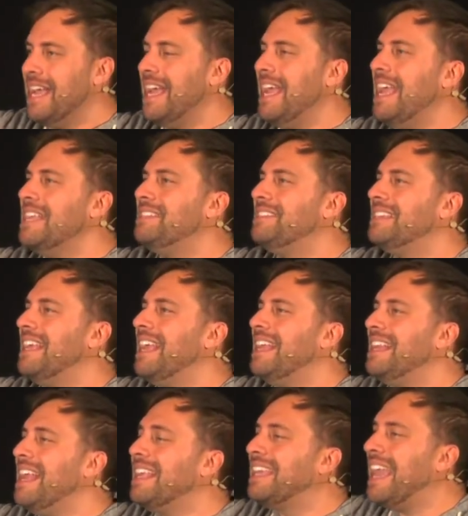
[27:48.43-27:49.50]

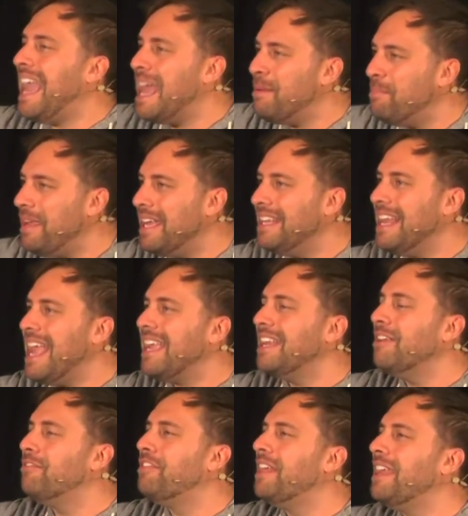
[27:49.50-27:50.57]
It can be a
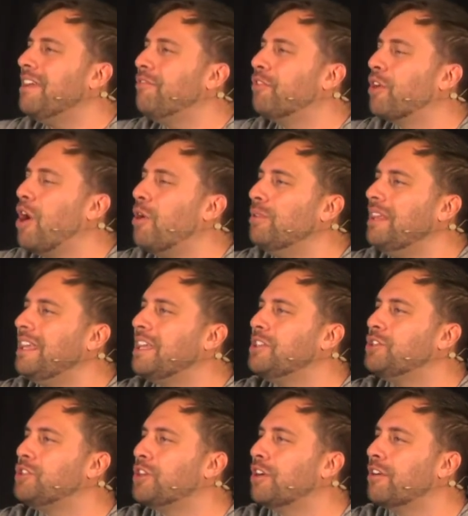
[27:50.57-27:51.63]
negative thing if we're only
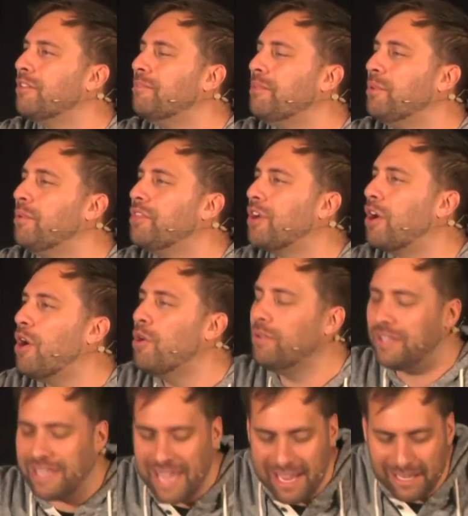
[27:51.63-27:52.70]
concerned with our
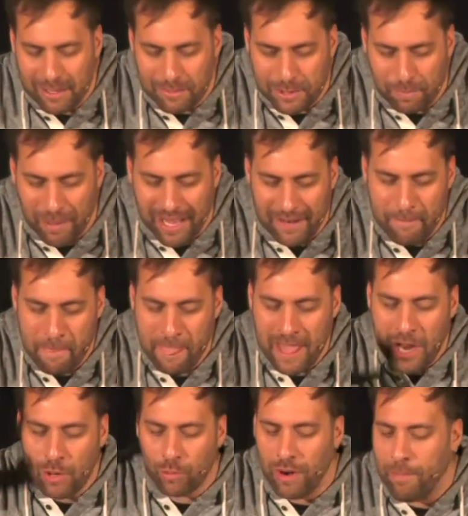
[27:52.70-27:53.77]
own kingdoms, but
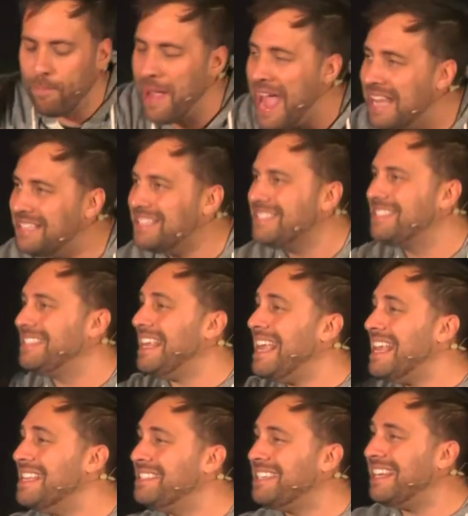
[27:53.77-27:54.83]
repentance
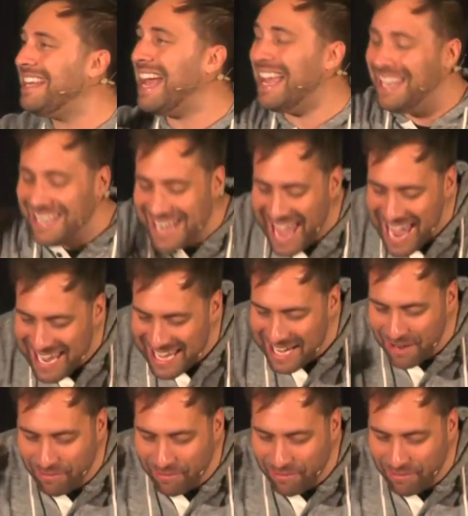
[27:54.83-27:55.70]
isn't a negative